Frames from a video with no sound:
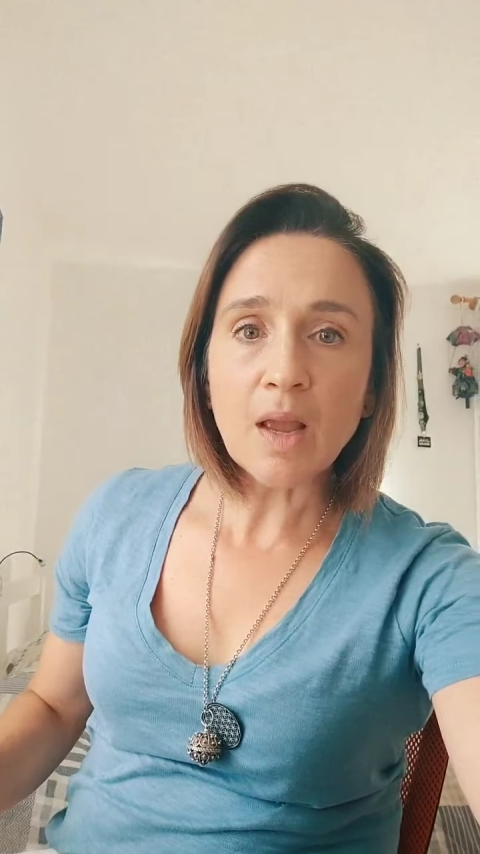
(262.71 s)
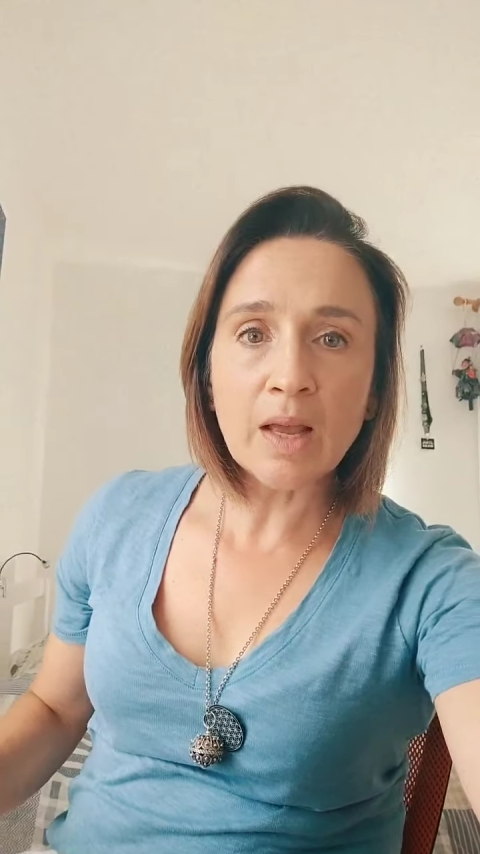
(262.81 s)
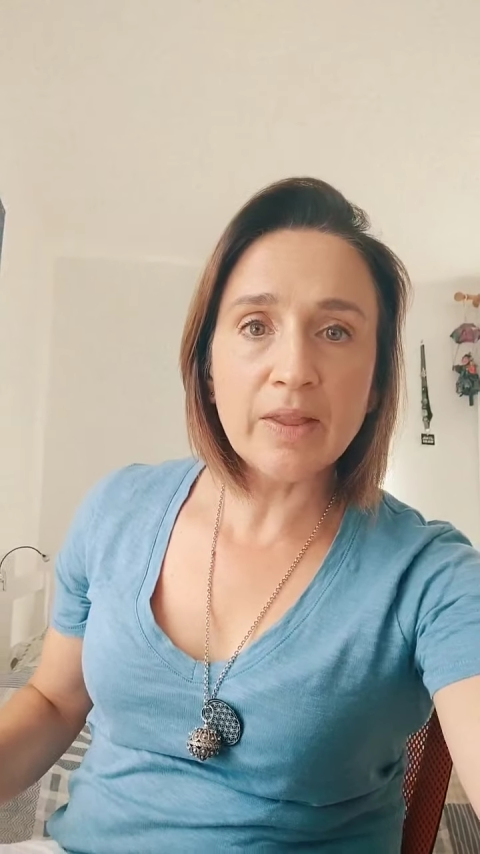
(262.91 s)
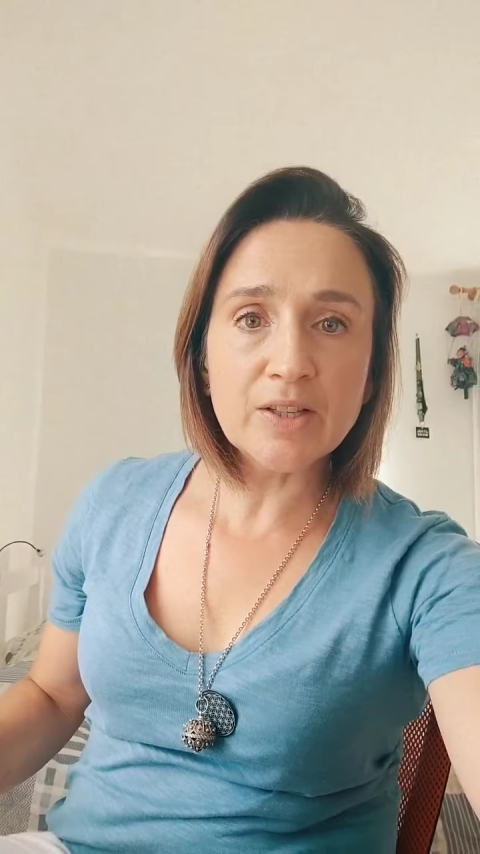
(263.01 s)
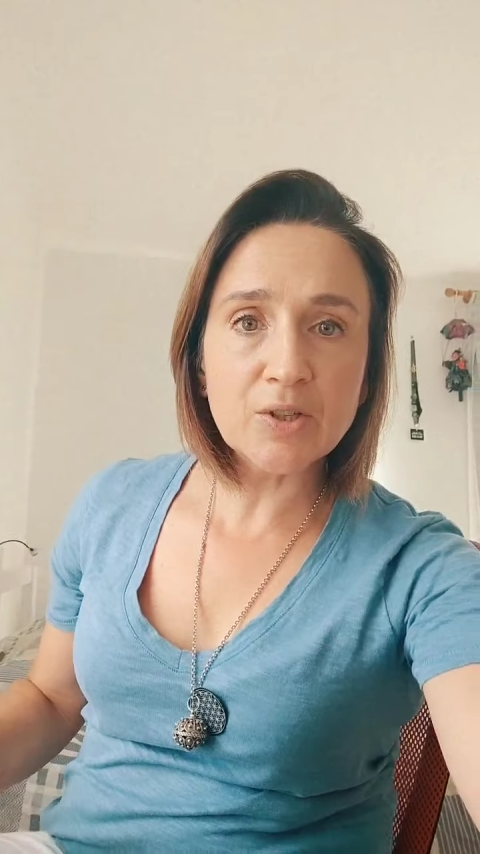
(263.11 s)

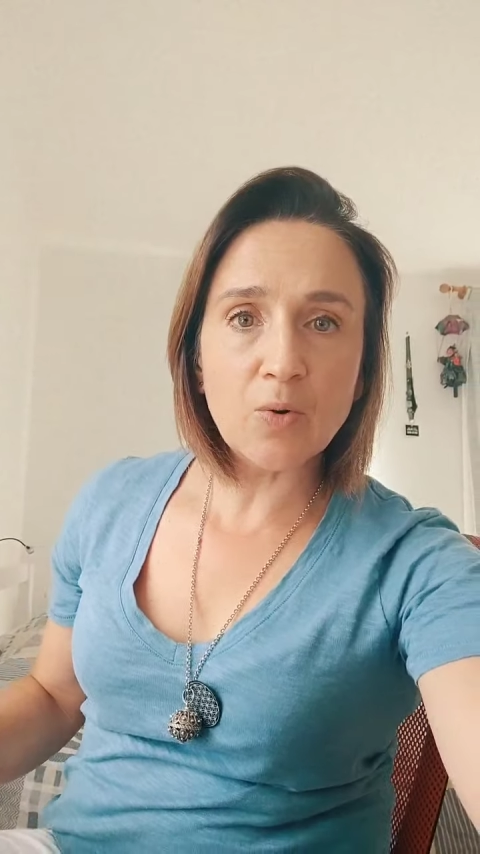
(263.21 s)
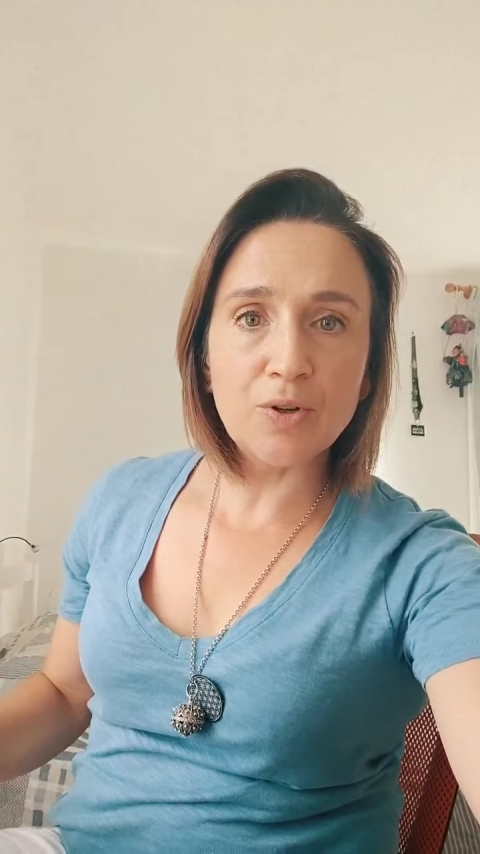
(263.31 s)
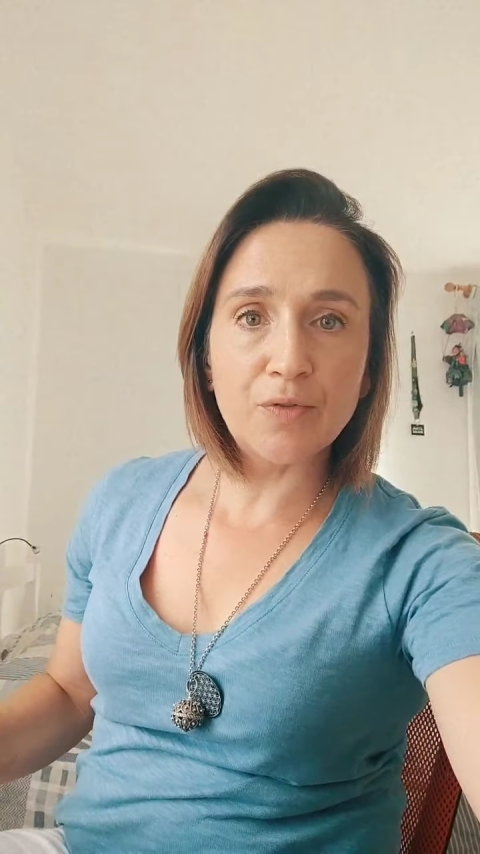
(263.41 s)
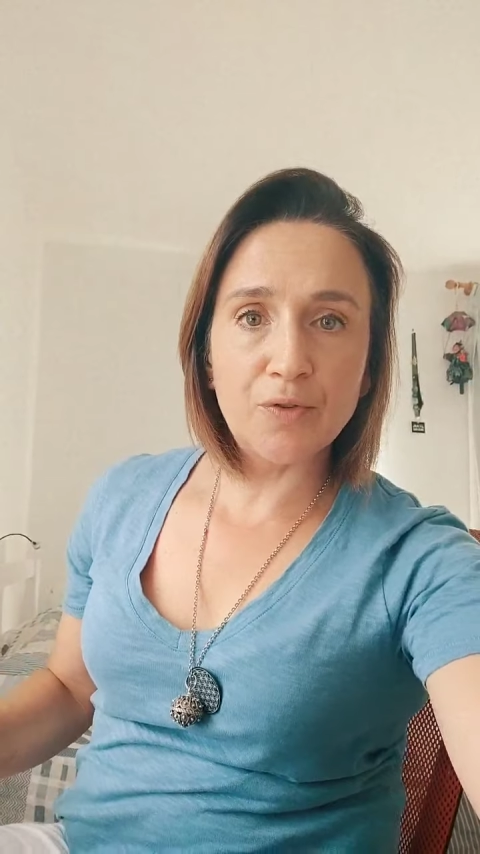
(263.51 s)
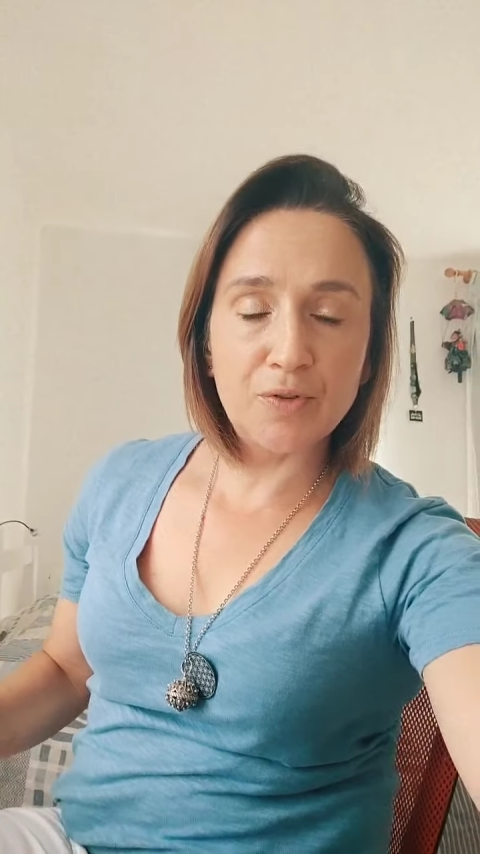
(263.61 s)
And that's
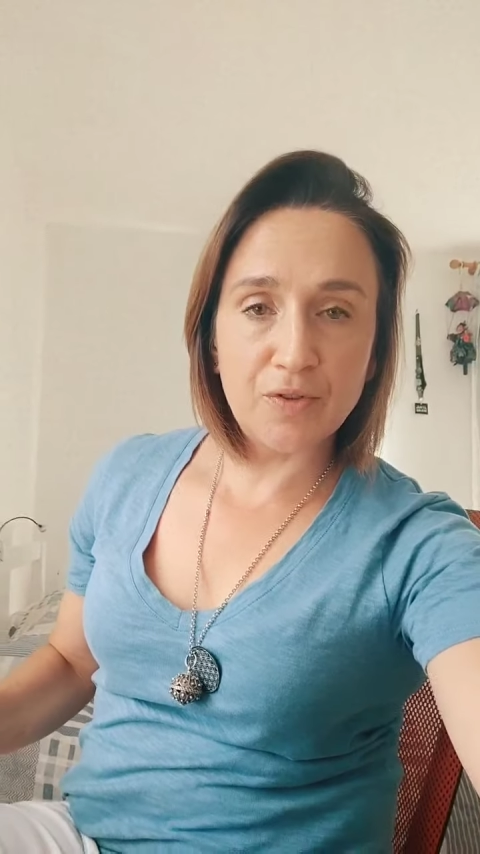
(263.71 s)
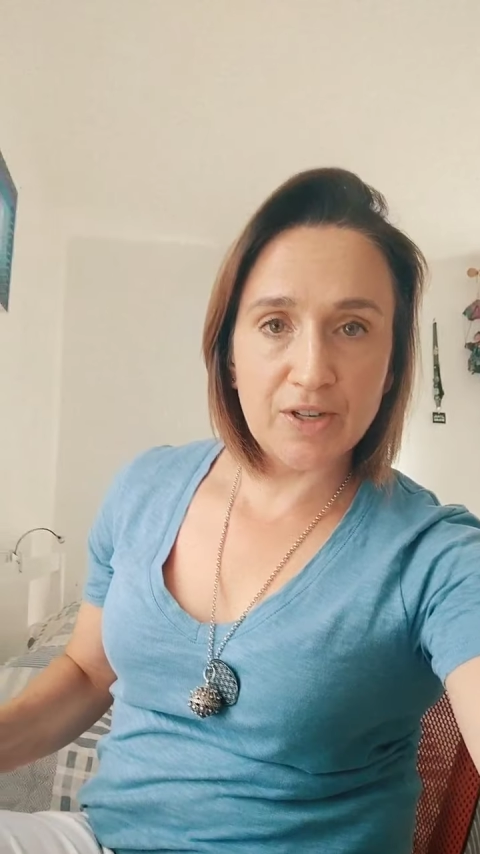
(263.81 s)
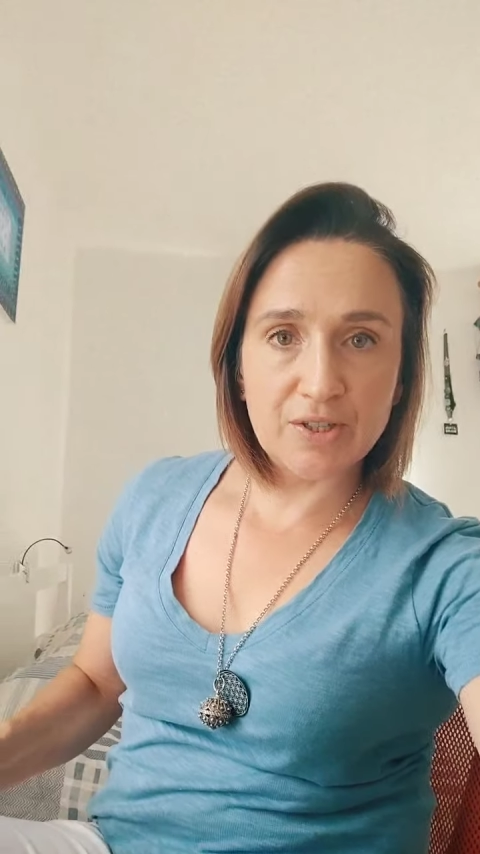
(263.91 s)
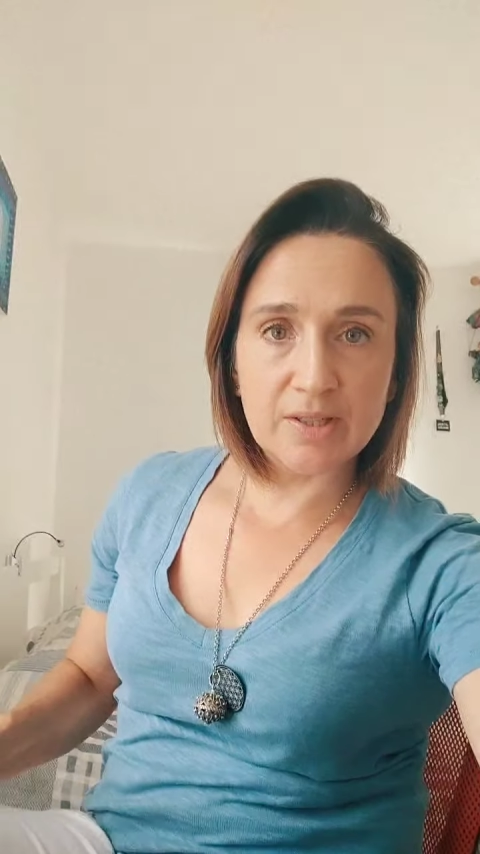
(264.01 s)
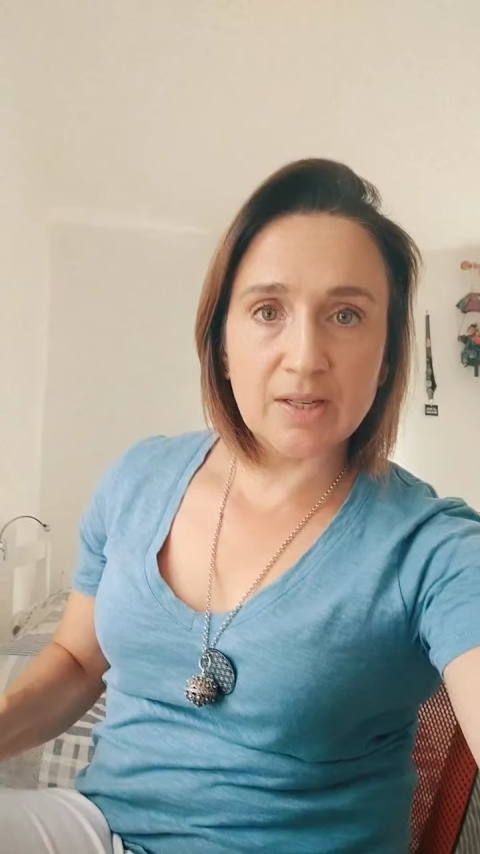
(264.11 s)
called a food
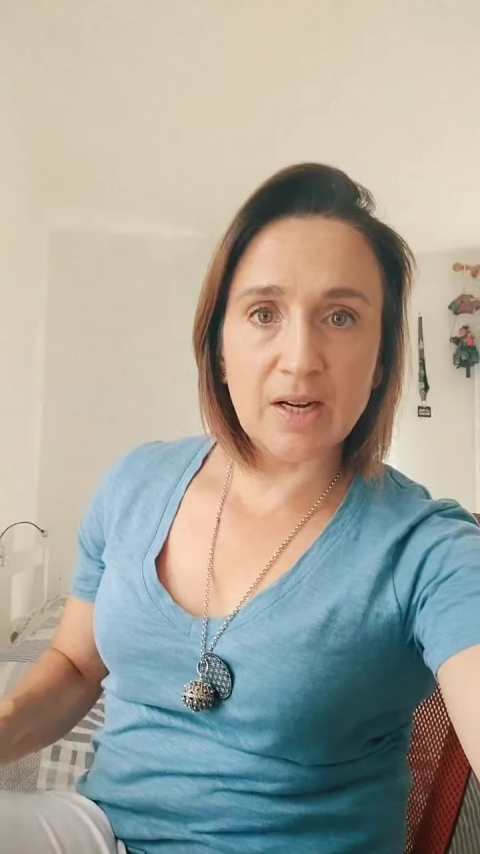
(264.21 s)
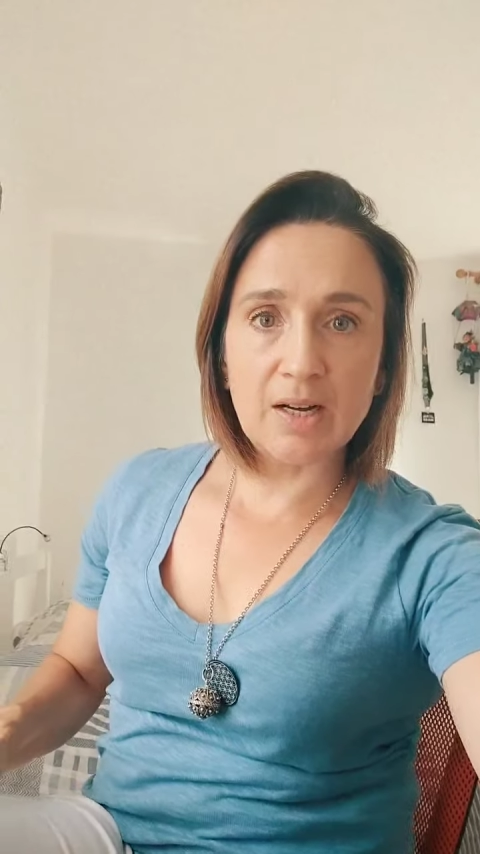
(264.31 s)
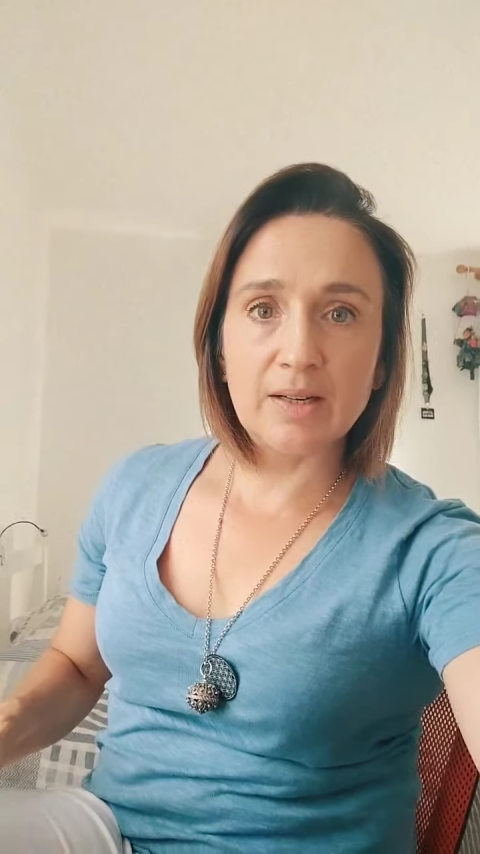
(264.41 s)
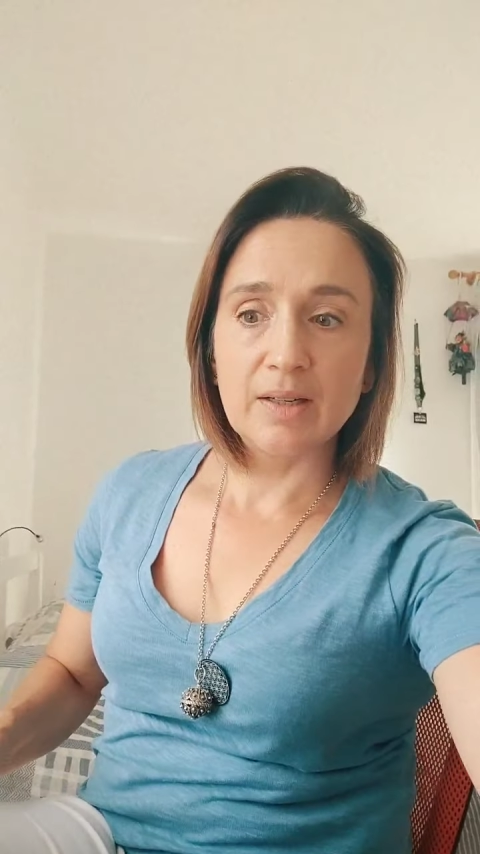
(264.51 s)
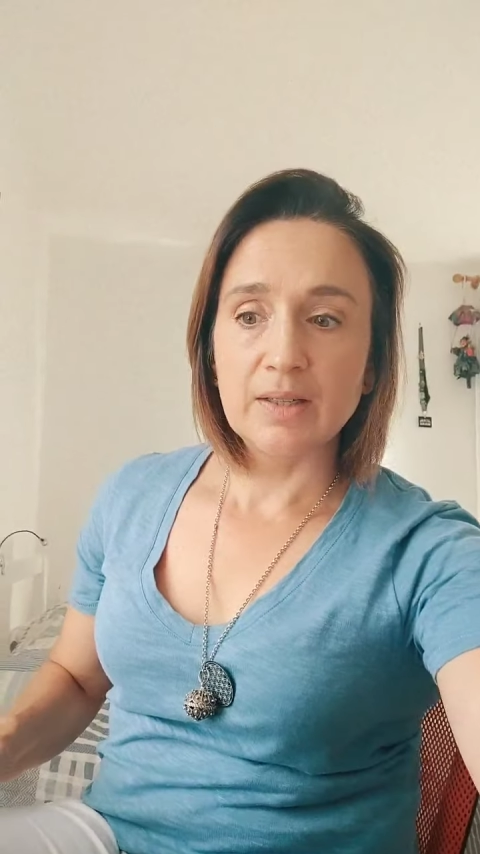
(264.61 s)
freshness card.